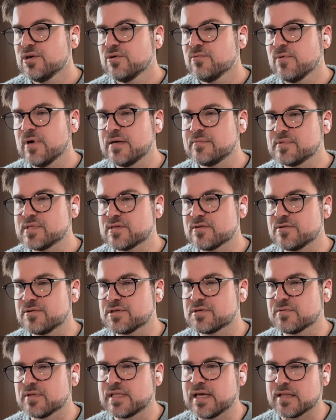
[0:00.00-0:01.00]
web
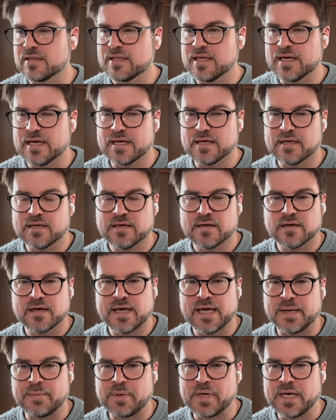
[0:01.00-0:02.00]
search without the
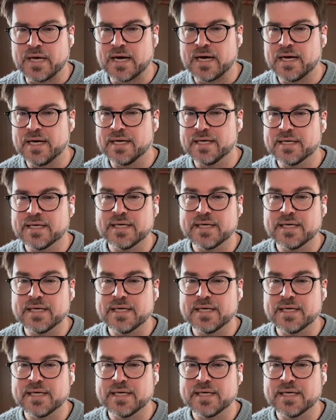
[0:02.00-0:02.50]
API